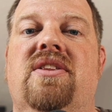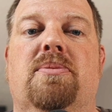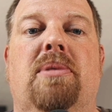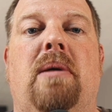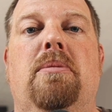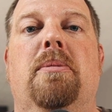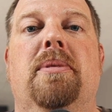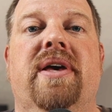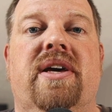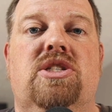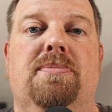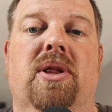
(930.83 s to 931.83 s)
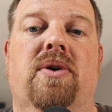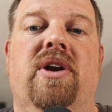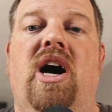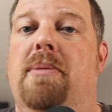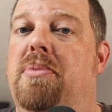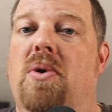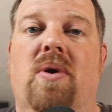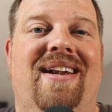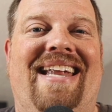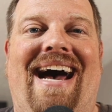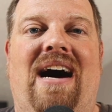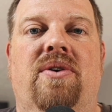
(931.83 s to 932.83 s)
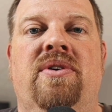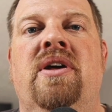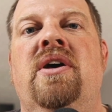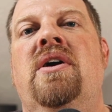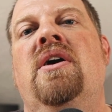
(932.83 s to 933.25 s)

They'll probably explode up or down.